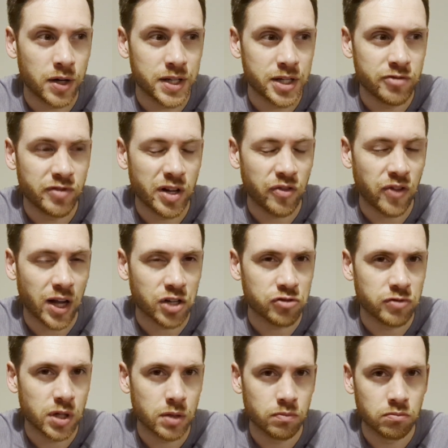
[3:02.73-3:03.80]
I didn't really
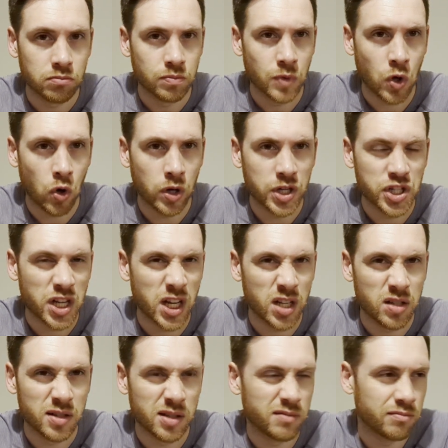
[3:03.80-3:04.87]
factor in college
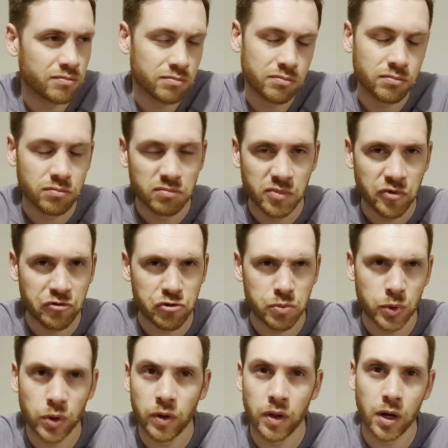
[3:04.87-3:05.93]
kids and
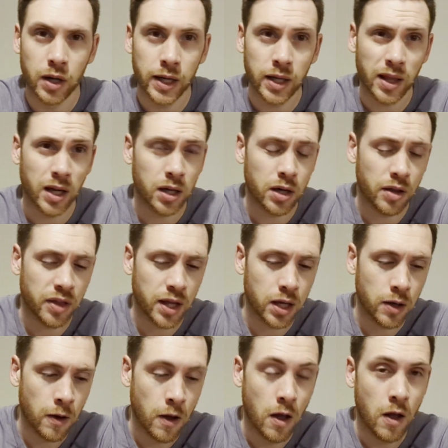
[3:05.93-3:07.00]
throughput of the life, that kind of thing.